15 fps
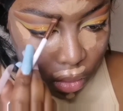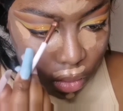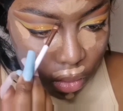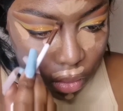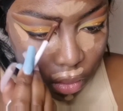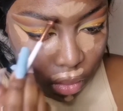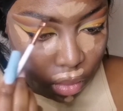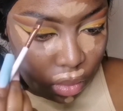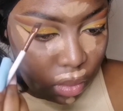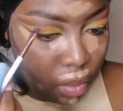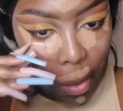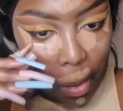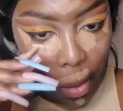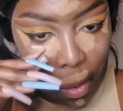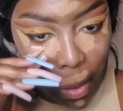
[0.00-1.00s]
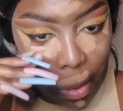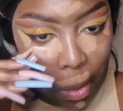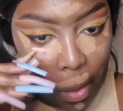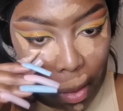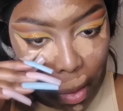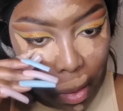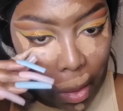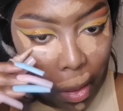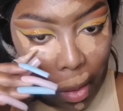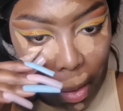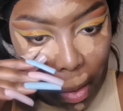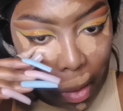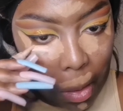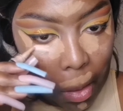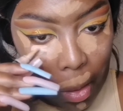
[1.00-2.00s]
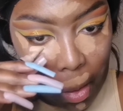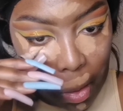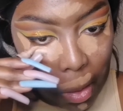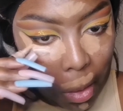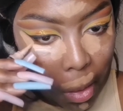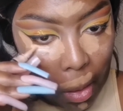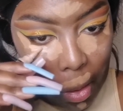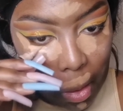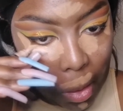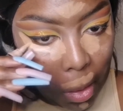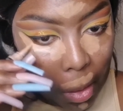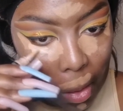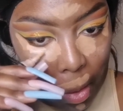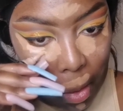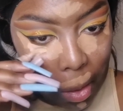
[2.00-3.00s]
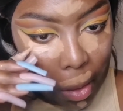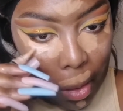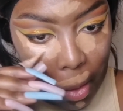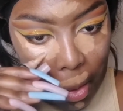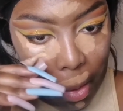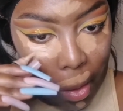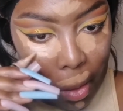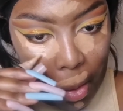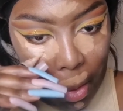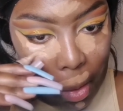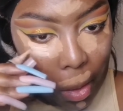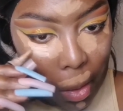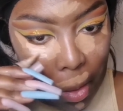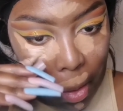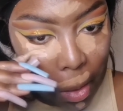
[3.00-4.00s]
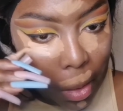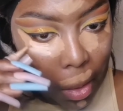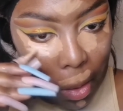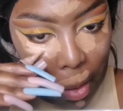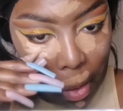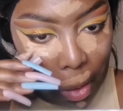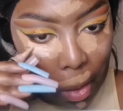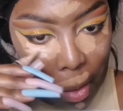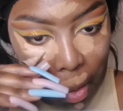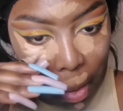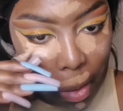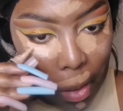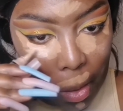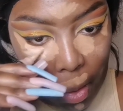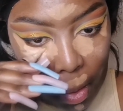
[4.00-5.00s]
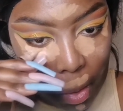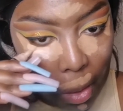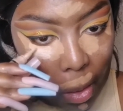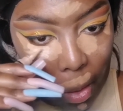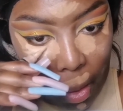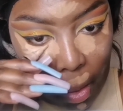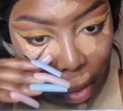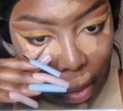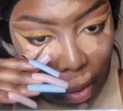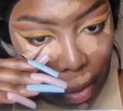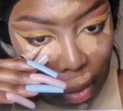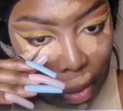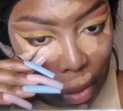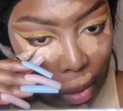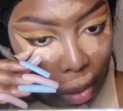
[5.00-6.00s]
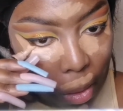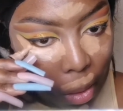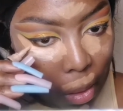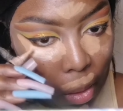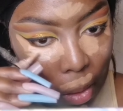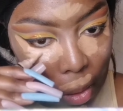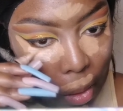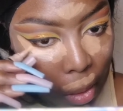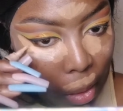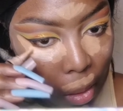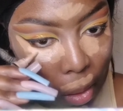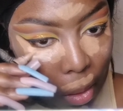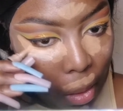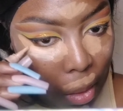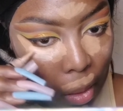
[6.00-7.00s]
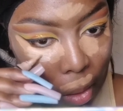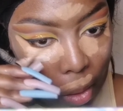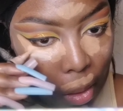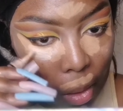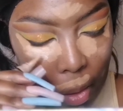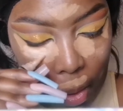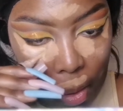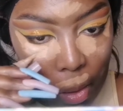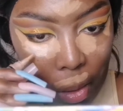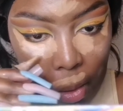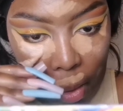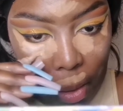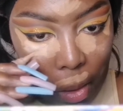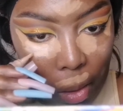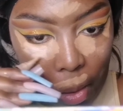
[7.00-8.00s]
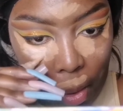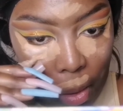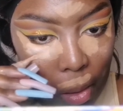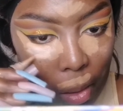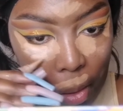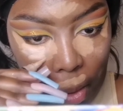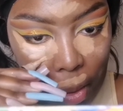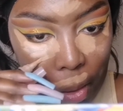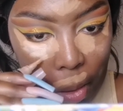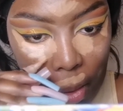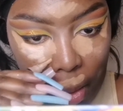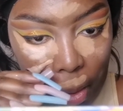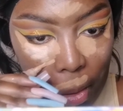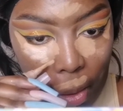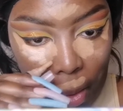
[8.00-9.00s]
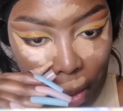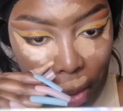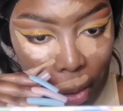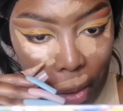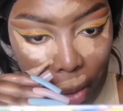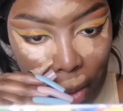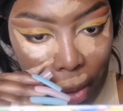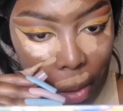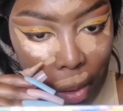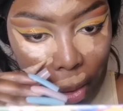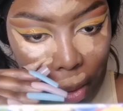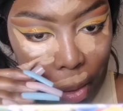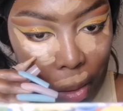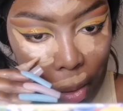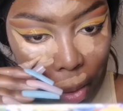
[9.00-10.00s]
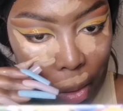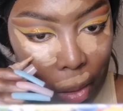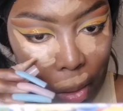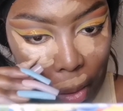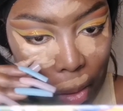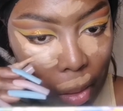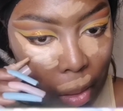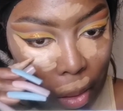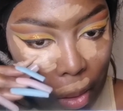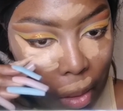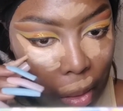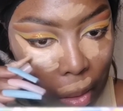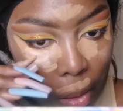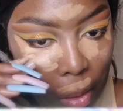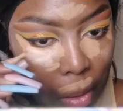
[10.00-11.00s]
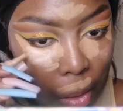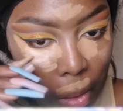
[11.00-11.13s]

because I realized I hadn't done my eyebrows. And then I'm adding a lighter concealer, my LA Girl Pro Concealer. I don't know what's happening with